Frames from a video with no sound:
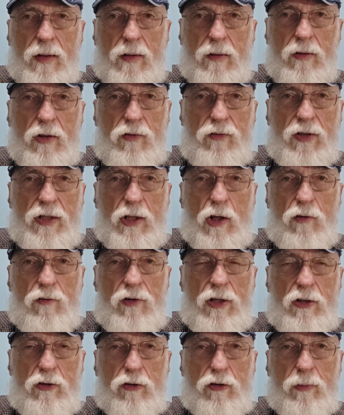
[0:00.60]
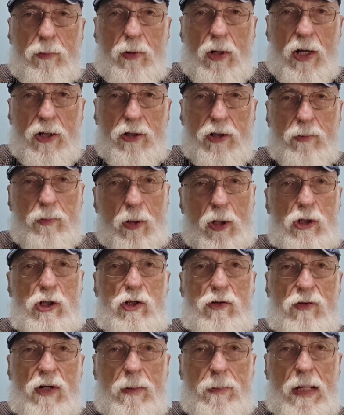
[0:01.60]
This video features a product
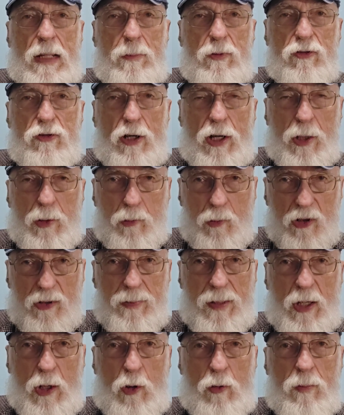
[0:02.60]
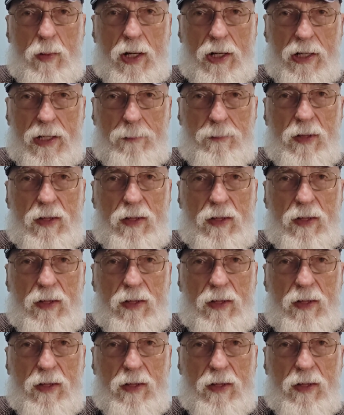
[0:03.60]
purchased from Amazon with my own money.